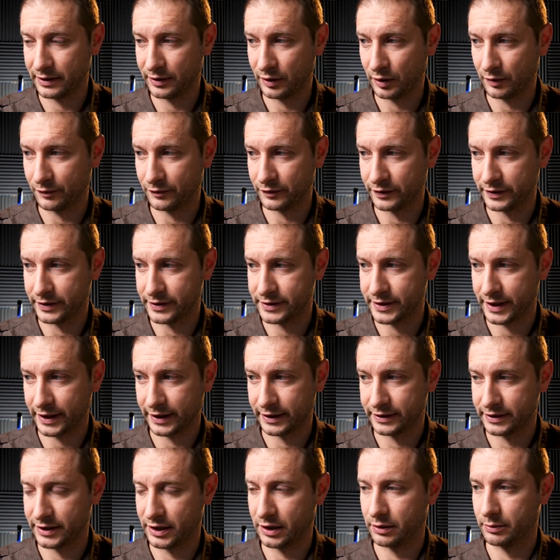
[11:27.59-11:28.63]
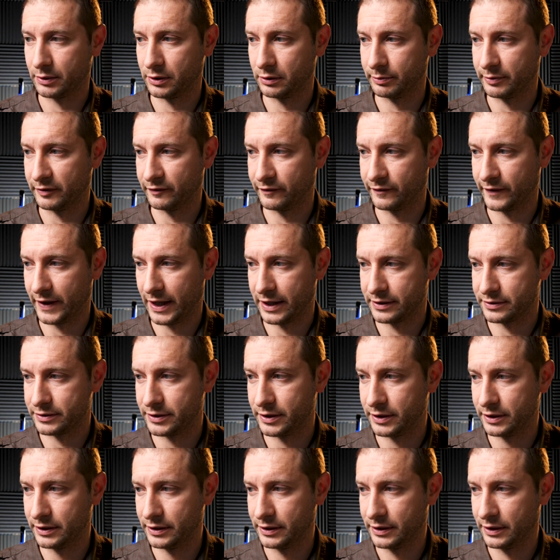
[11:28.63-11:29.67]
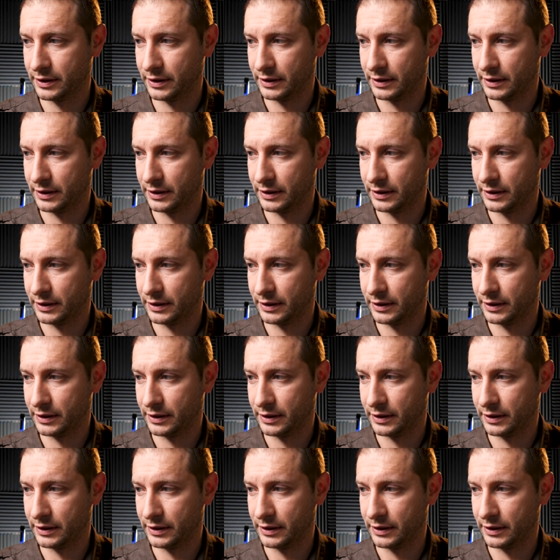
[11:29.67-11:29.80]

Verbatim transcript: Hopefully the second time it'll be faster.